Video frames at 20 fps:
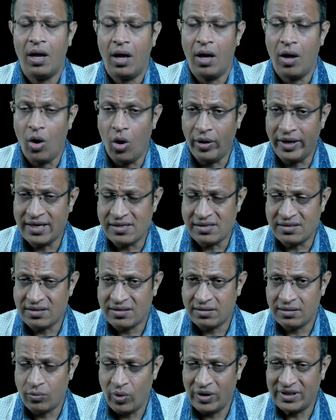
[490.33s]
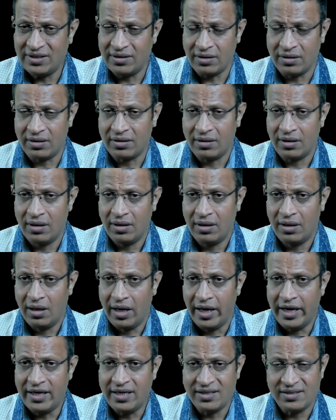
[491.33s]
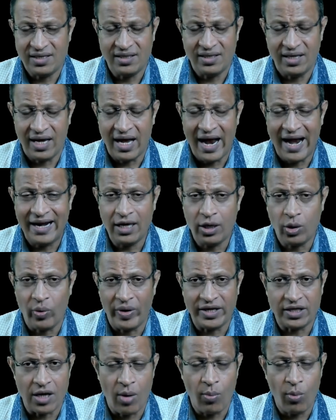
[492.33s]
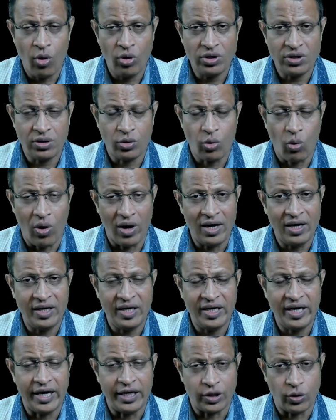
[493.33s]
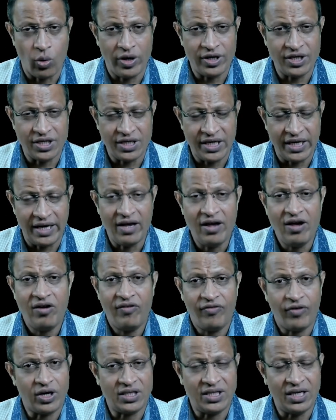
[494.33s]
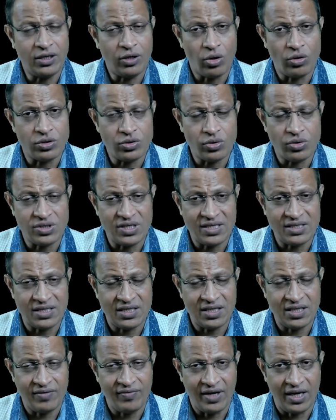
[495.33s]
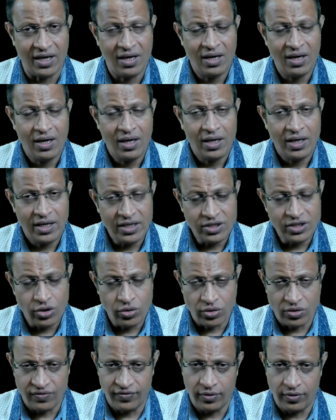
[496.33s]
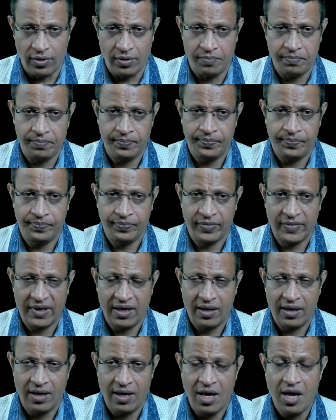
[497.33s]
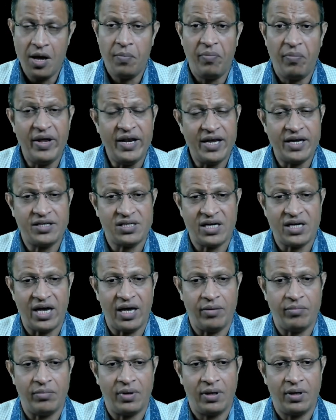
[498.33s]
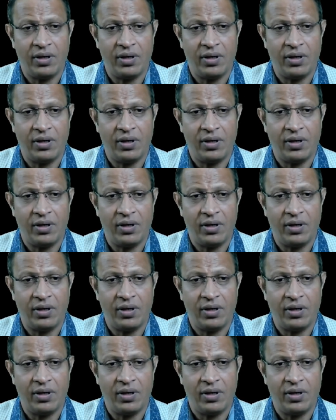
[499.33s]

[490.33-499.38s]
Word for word: or else whether it is in the adequate amount, quality and quantity. For that also CCTV is useful. Many a time,